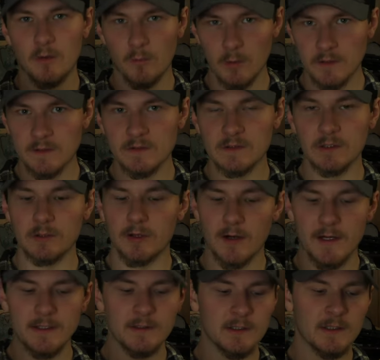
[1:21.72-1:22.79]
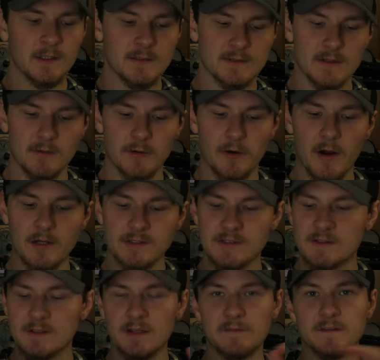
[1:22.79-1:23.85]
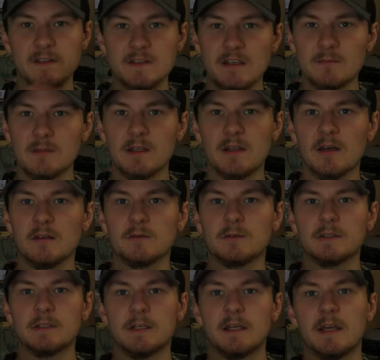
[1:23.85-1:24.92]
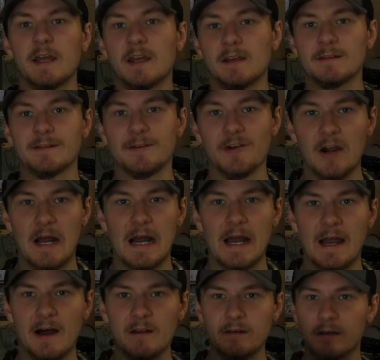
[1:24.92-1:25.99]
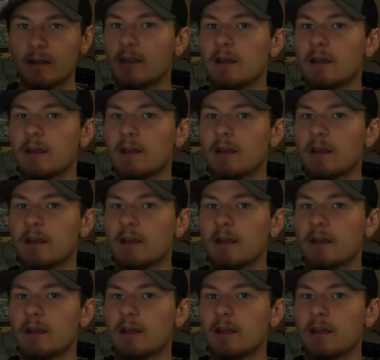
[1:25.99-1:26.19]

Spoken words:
wasn't so great. So they were gracious enough to send me another one and to try out,